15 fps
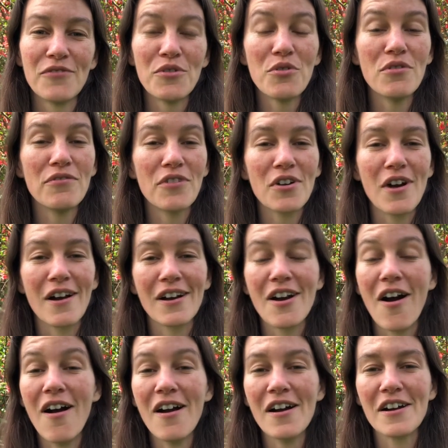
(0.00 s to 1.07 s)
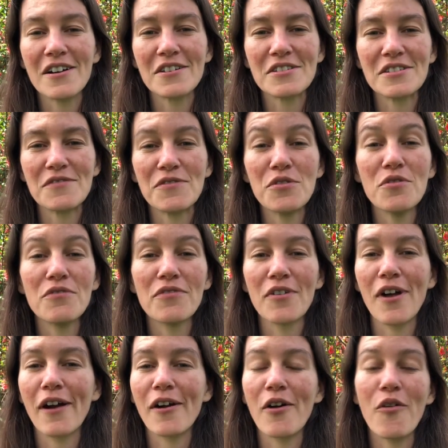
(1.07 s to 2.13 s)
Fuel for our cars, fuel
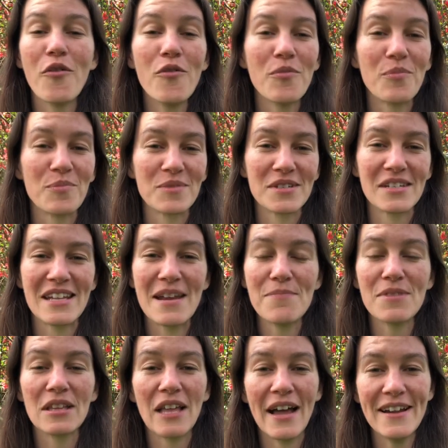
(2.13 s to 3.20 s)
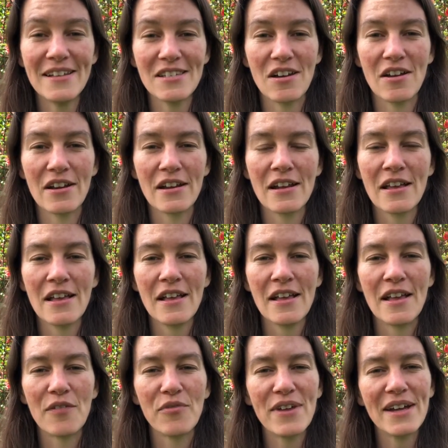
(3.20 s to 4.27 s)
for our homes to keep the lights on.
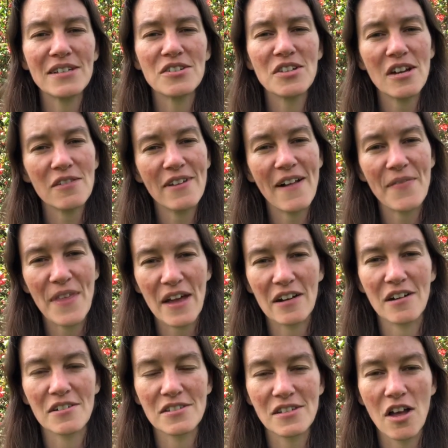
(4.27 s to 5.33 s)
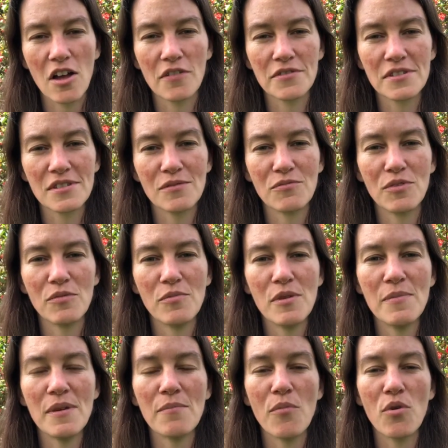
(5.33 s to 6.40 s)
If we had to generate that ourselves, would we
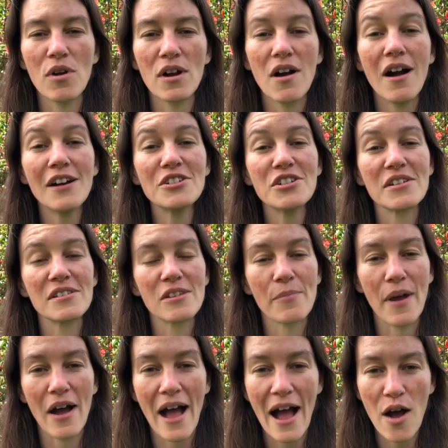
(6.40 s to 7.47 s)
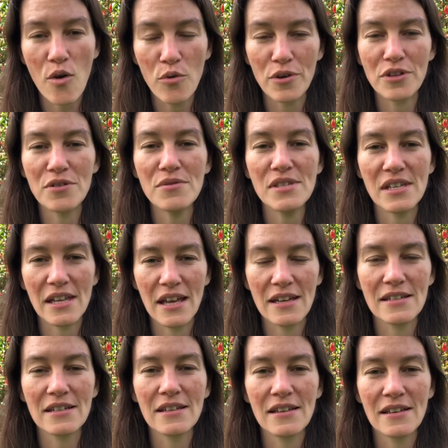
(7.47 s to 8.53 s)
be more conscious about how we're using
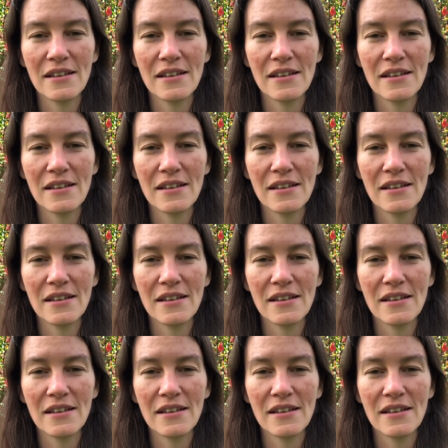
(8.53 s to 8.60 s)
it?